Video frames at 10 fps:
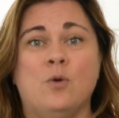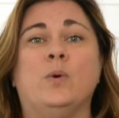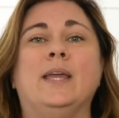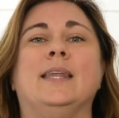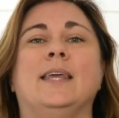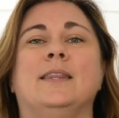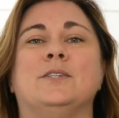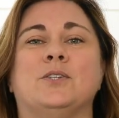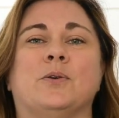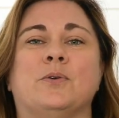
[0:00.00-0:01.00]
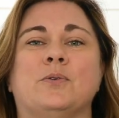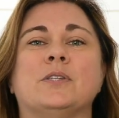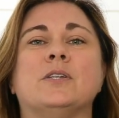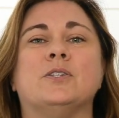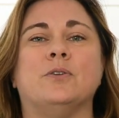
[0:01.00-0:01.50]
We need the
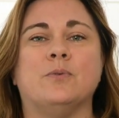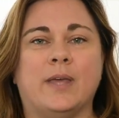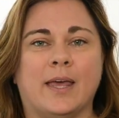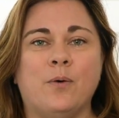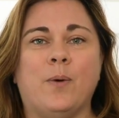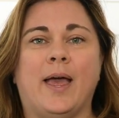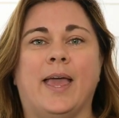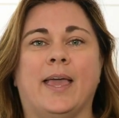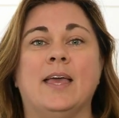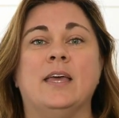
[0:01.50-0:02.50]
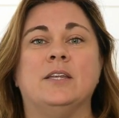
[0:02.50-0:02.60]
twos to get away,